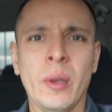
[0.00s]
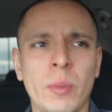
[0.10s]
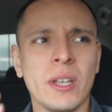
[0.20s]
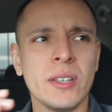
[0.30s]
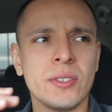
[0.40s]

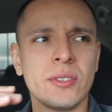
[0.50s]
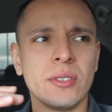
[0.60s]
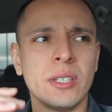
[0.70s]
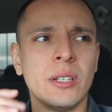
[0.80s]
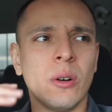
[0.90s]
Because,
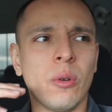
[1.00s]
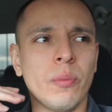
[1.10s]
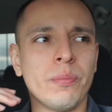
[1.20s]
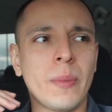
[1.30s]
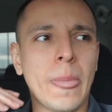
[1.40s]
you know,
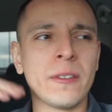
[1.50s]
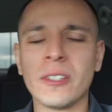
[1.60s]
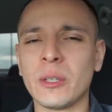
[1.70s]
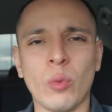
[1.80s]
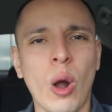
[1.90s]
there's
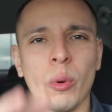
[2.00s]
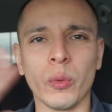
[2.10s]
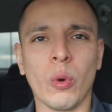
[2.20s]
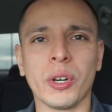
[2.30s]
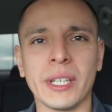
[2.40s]
nothing wrong
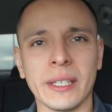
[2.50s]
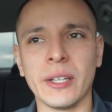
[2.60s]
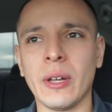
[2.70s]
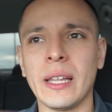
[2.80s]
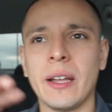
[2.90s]
with working. You
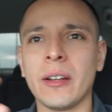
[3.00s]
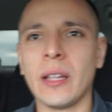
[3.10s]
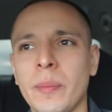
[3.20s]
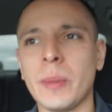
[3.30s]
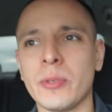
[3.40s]
know, I hear a
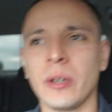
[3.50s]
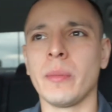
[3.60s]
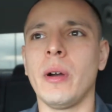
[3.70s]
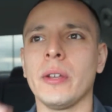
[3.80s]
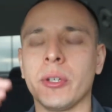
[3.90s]
lot of people talk
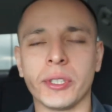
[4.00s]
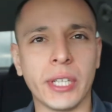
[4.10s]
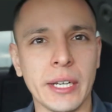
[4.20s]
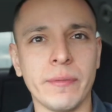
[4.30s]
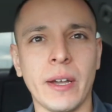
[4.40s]
about, you know, the
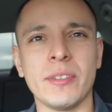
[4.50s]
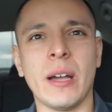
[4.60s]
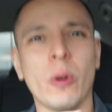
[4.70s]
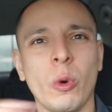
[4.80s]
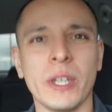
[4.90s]
9-to-5
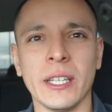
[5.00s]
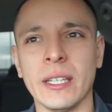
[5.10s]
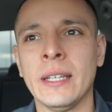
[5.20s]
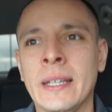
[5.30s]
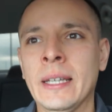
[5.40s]
job, quitting it.
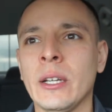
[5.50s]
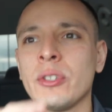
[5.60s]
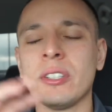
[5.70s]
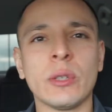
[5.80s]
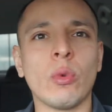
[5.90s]
You know, there's
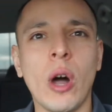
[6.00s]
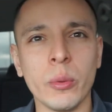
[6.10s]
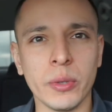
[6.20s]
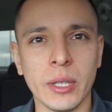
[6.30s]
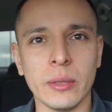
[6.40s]
nothing
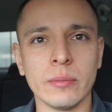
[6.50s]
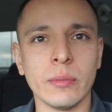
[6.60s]
wrong with it.